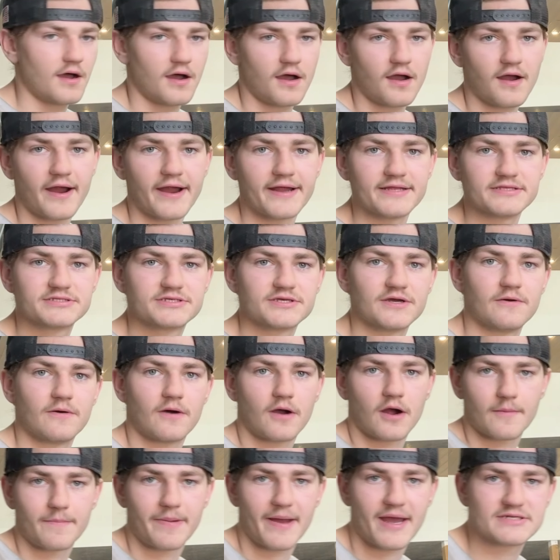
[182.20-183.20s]
All right, so
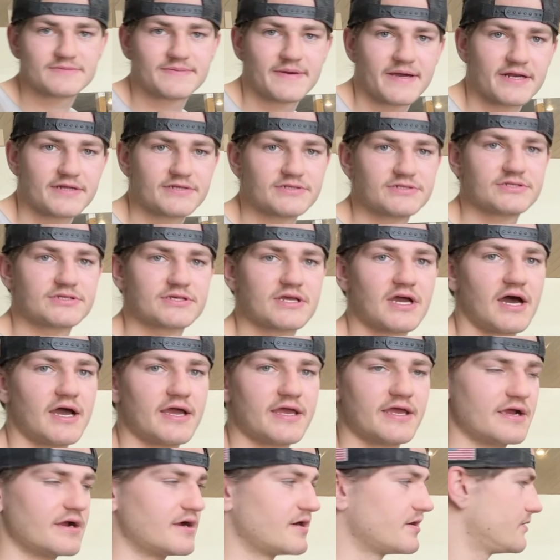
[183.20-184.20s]
our patch panels just got
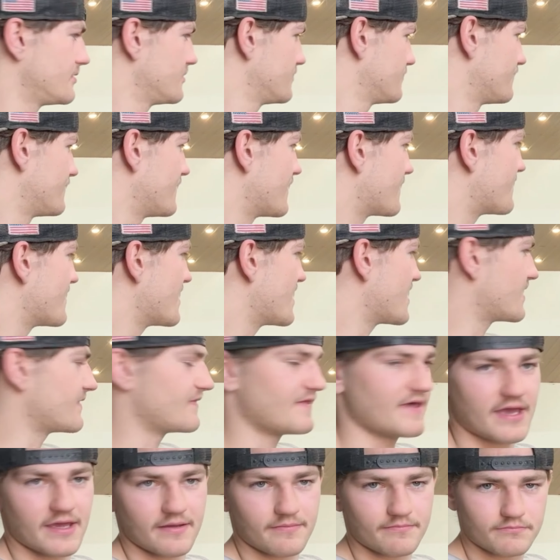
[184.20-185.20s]
here. They're big,
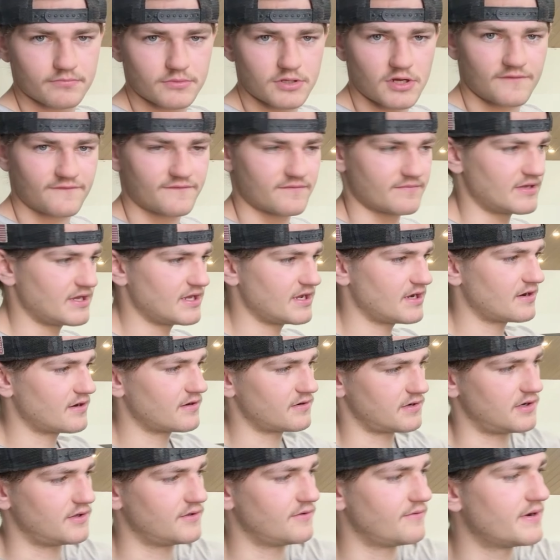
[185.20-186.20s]
they go from here
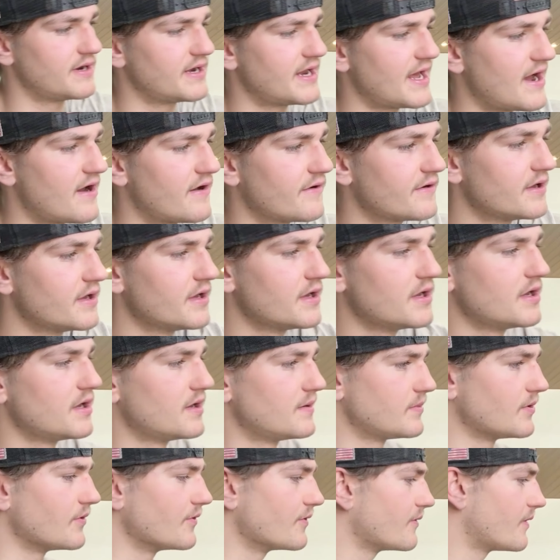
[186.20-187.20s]
all the way down,
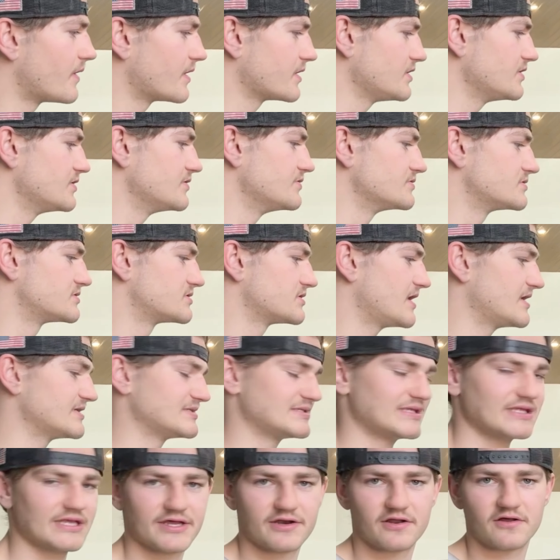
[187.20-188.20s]
but we want to use as
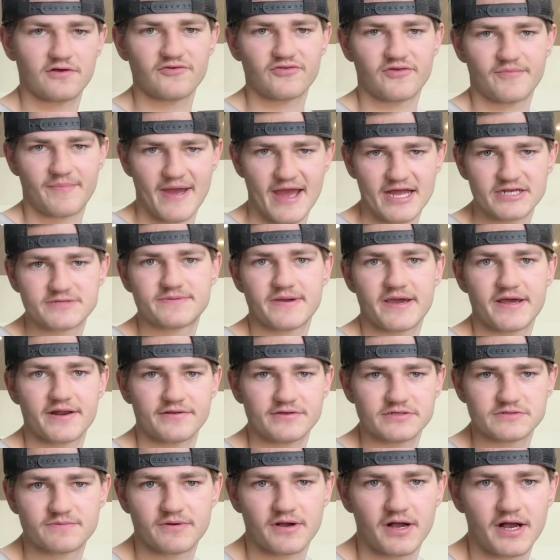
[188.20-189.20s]
little of the patch panel
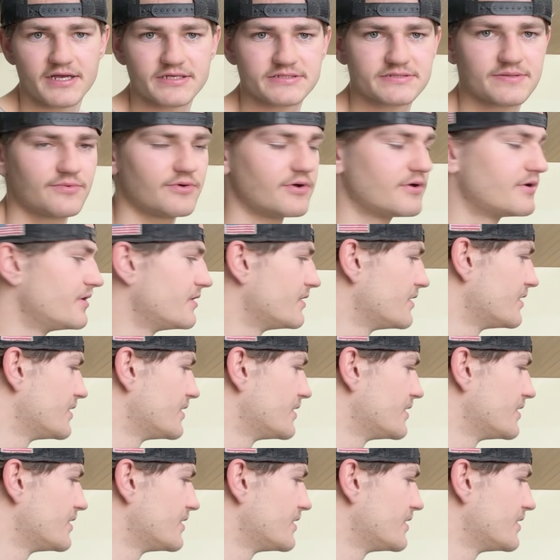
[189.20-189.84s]
as possible.